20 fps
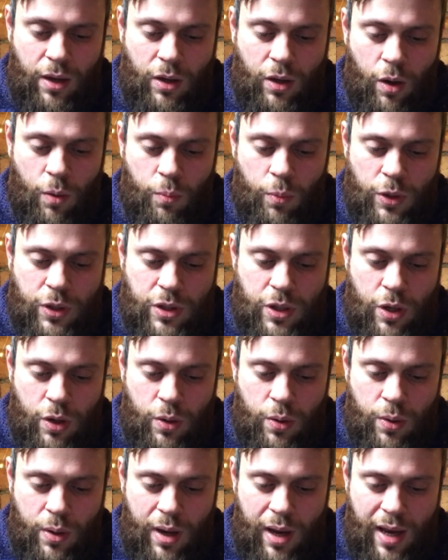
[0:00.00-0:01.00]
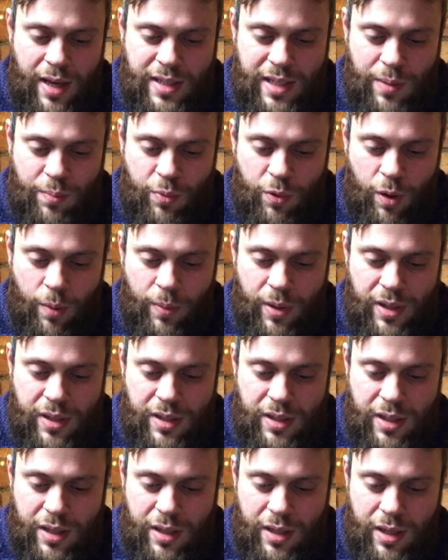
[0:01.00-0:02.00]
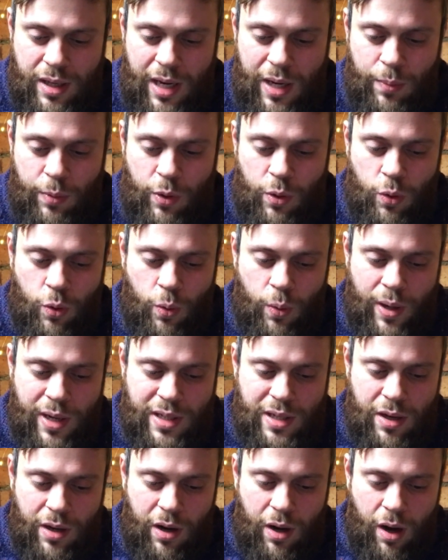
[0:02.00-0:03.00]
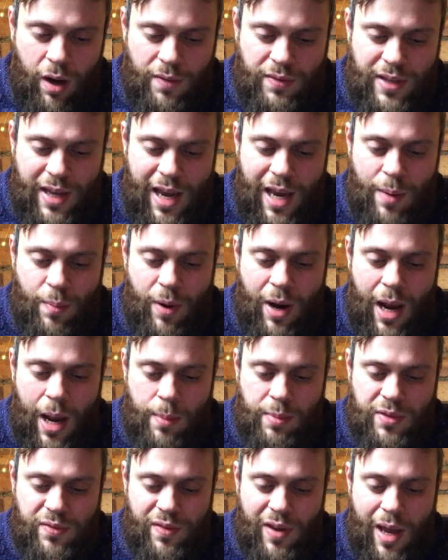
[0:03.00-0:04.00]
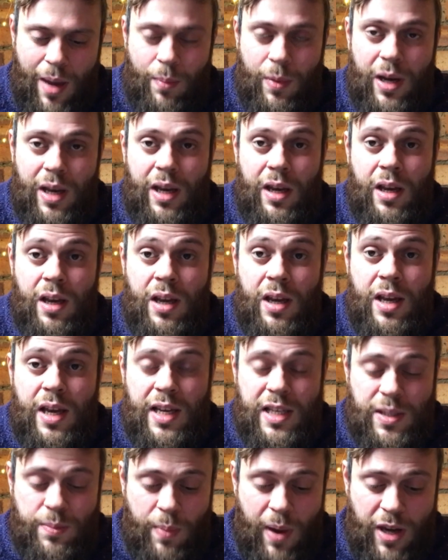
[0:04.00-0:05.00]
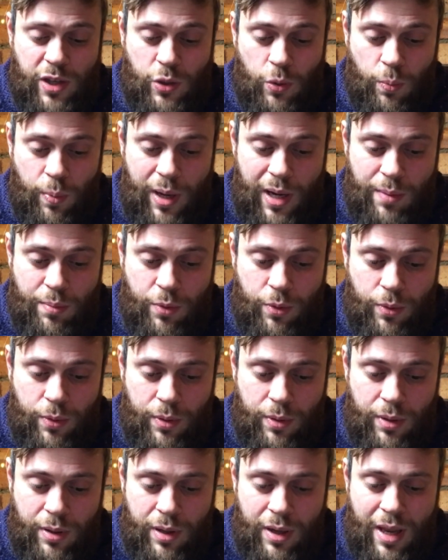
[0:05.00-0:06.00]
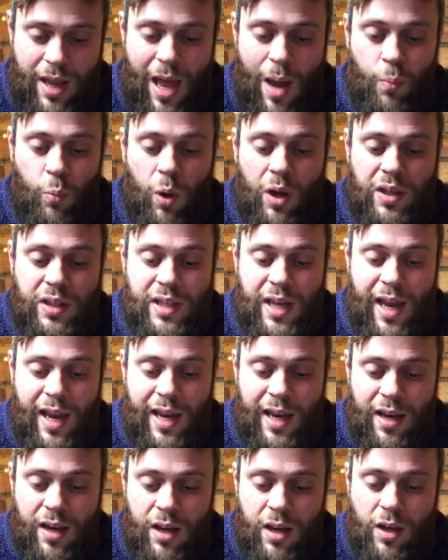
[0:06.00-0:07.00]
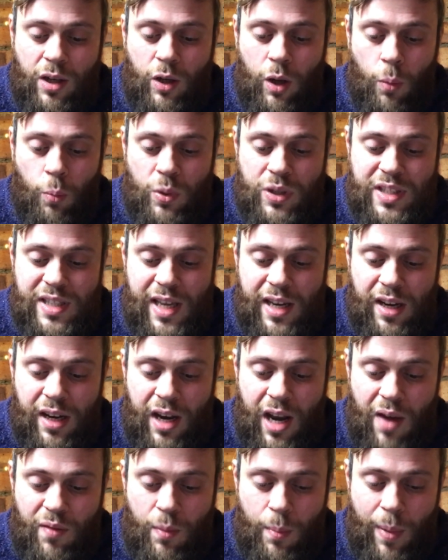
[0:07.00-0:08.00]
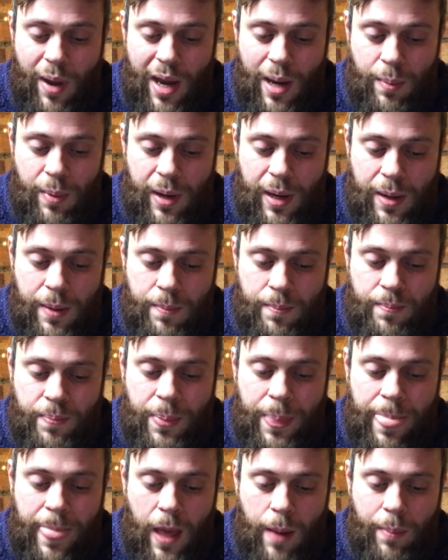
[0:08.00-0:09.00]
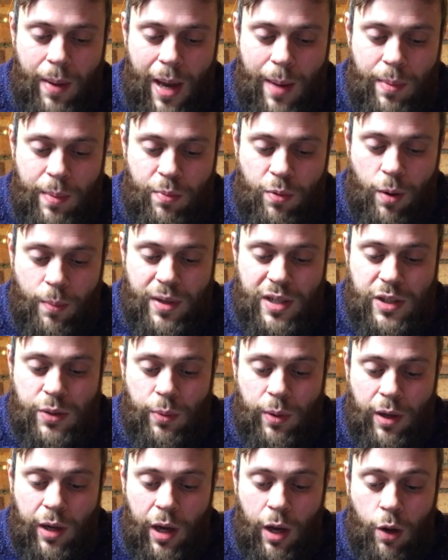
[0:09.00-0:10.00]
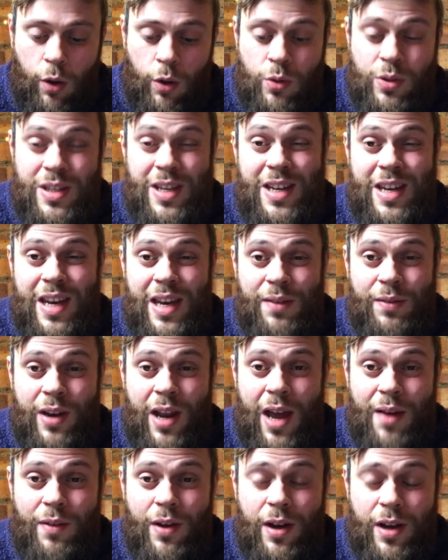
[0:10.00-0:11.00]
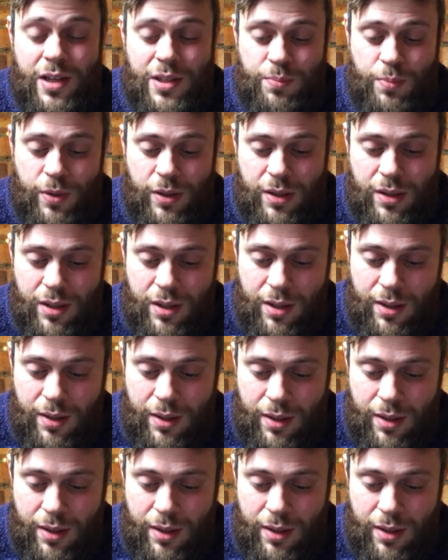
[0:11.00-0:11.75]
God would do as he promised. He would always look after Abraham's family, his special people. And one day, God would send another baby, a baby promised to a girl who didn't even have a husband.